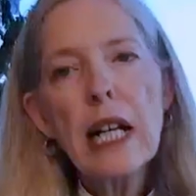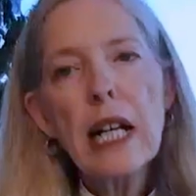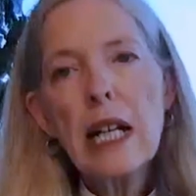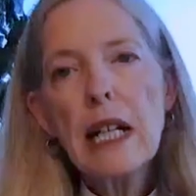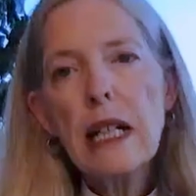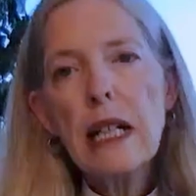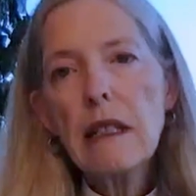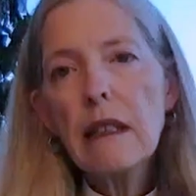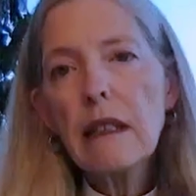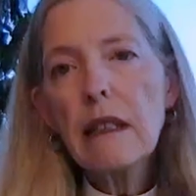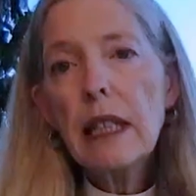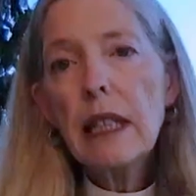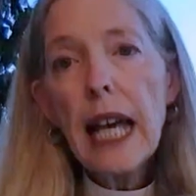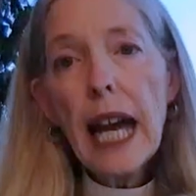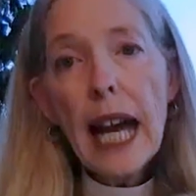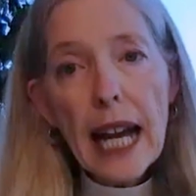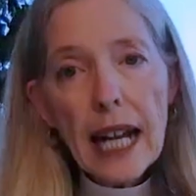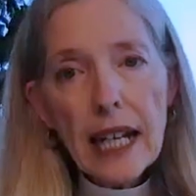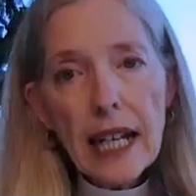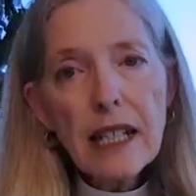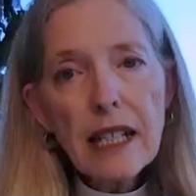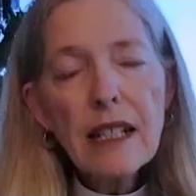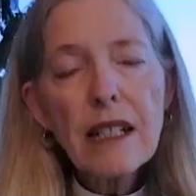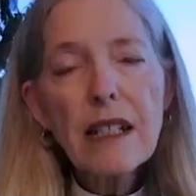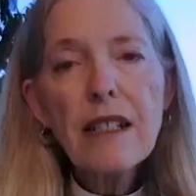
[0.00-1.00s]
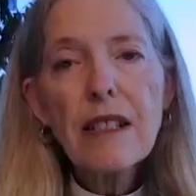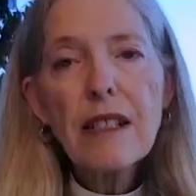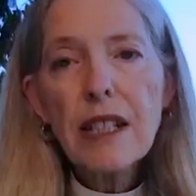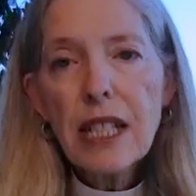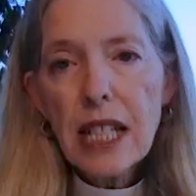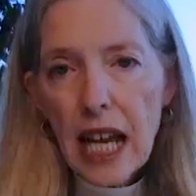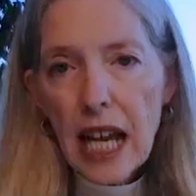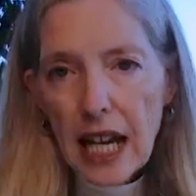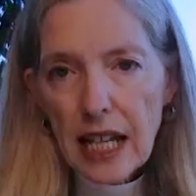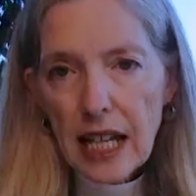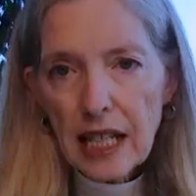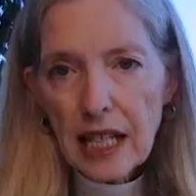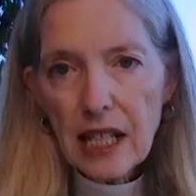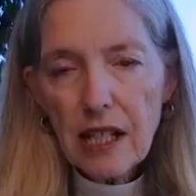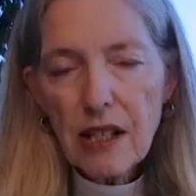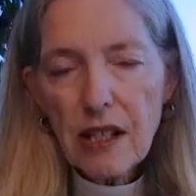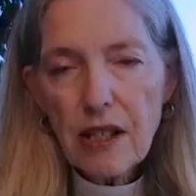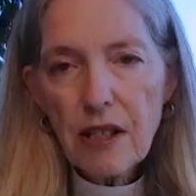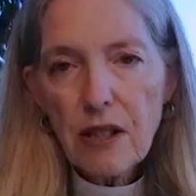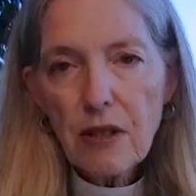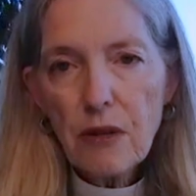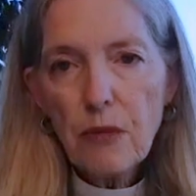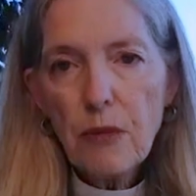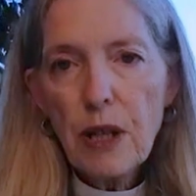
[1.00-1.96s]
uh, lack status,